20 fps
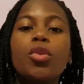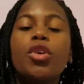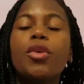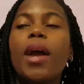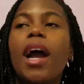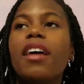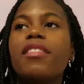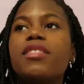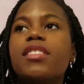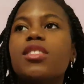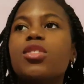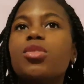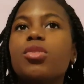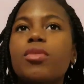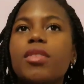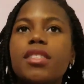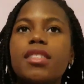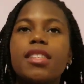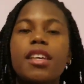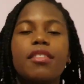All you have to
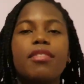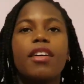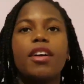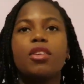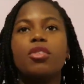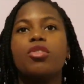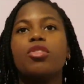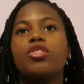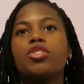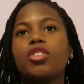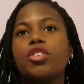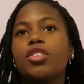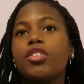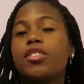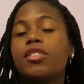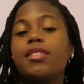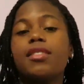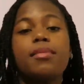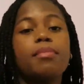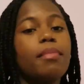do is say thank God,
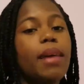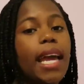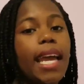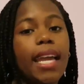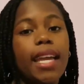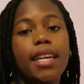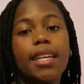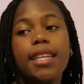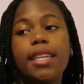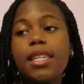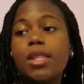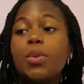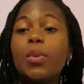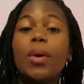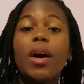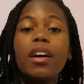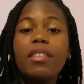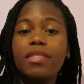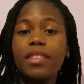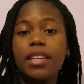because mate,
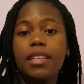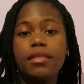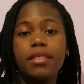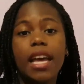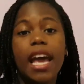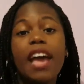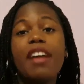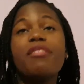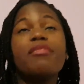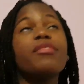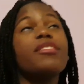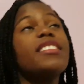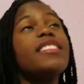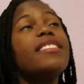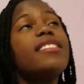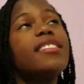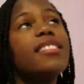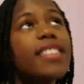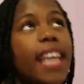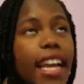it's worth it.
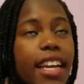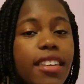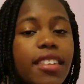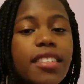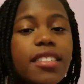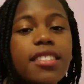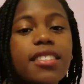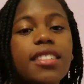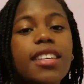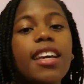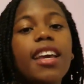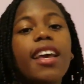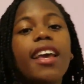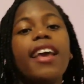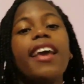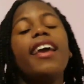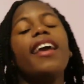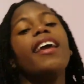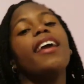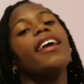Every second
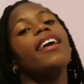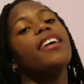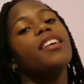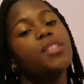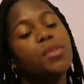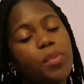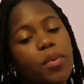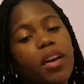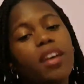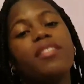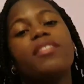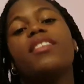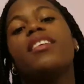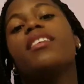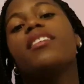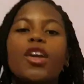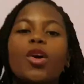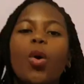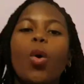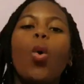is
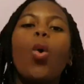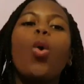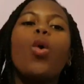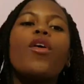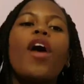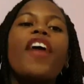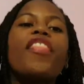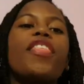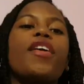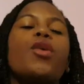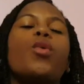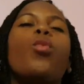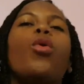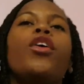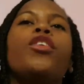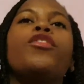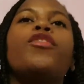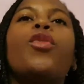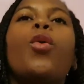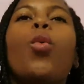worth it. I
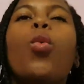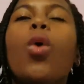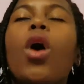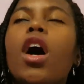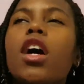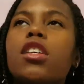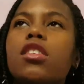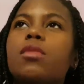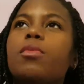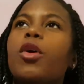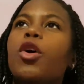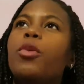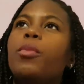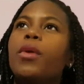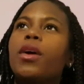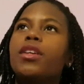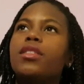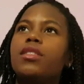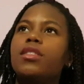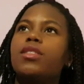think one of the worst
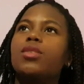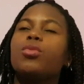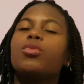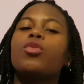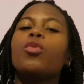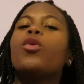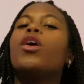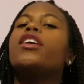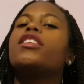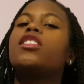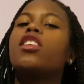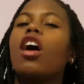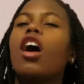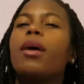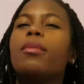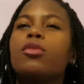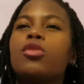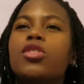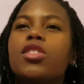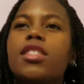moments or the
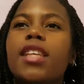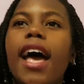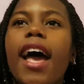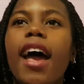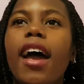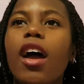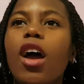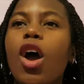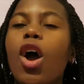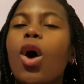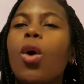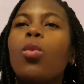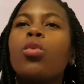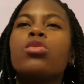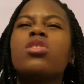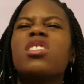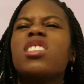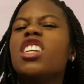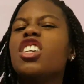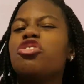worst time on set
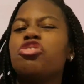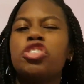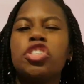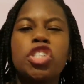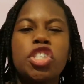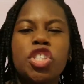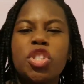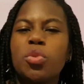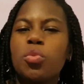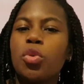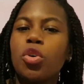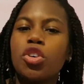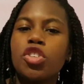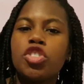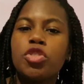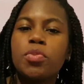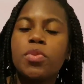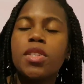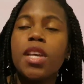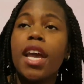was literally just the
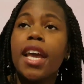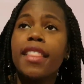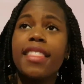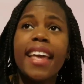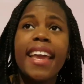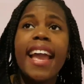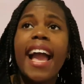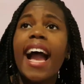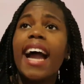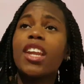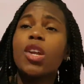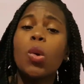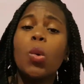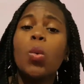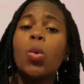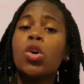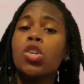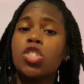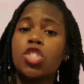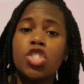wasps. They
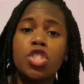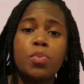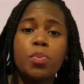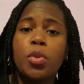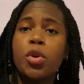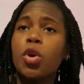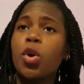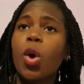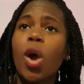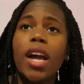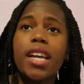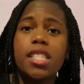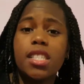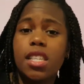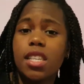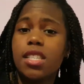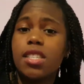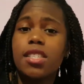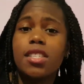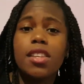had a wasp
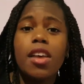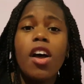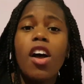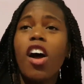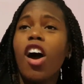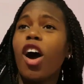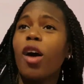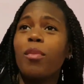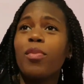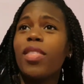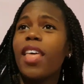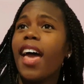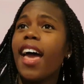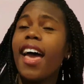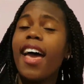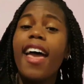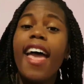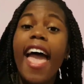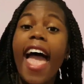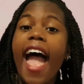crisis up
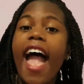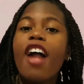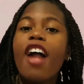there.